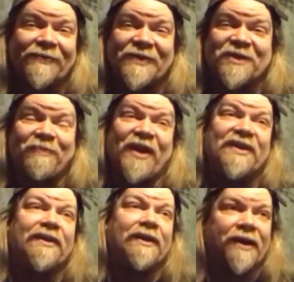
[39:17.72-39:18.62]
spent
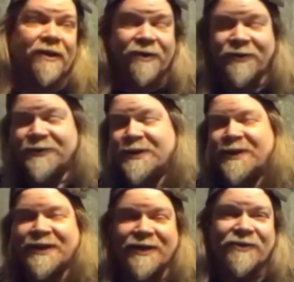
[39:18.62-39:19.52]
years
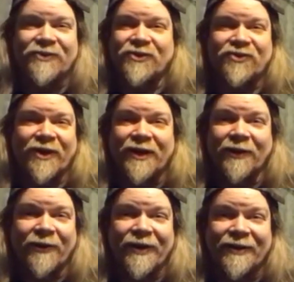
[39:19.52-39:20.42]
and years just trying to
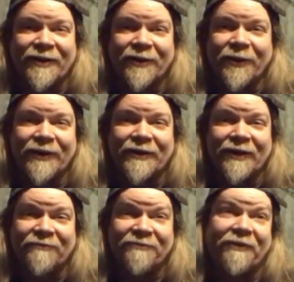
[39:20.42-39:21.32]
learn how to do it. And
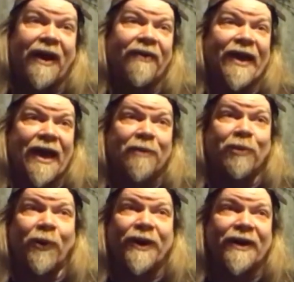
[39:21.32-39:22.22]
I'm finally at a
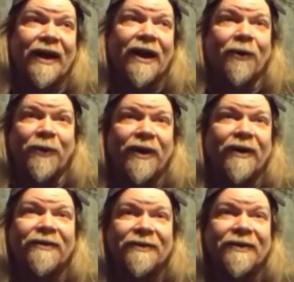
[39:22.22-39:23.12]
point now where
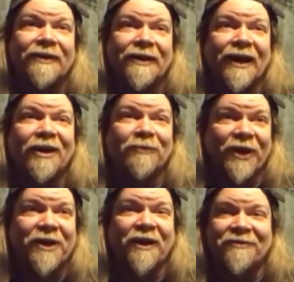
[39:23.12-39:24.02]
um,
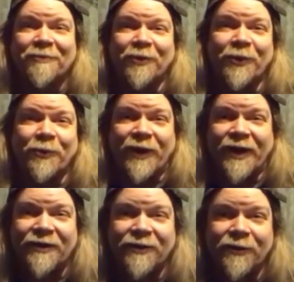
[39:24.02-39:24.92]
like comfortable with what I
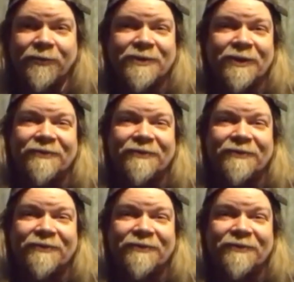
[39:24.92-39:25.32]
can do. So,